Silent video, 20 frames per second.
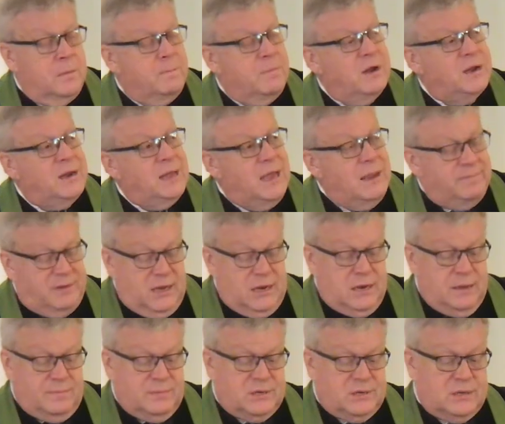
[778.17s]
but
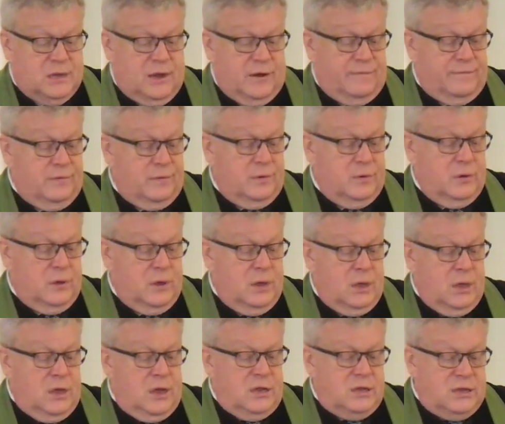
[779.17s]
emptied himself,
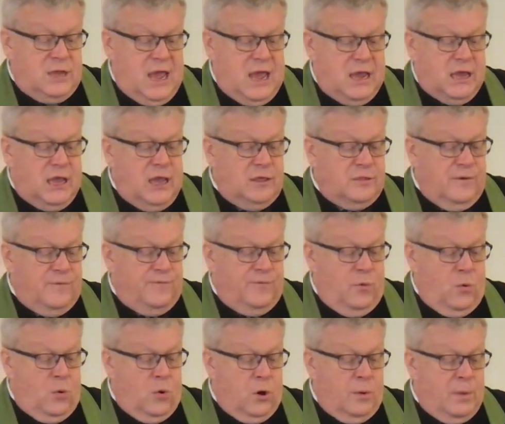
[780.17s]
taking the
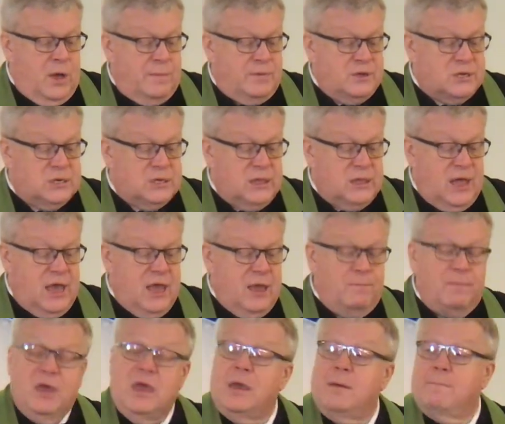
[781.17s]
form of a
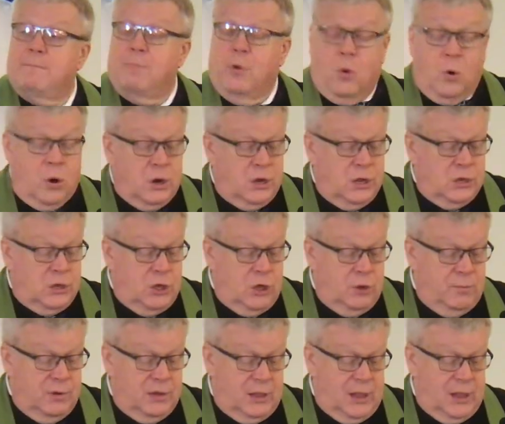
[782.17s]
slave, being born in human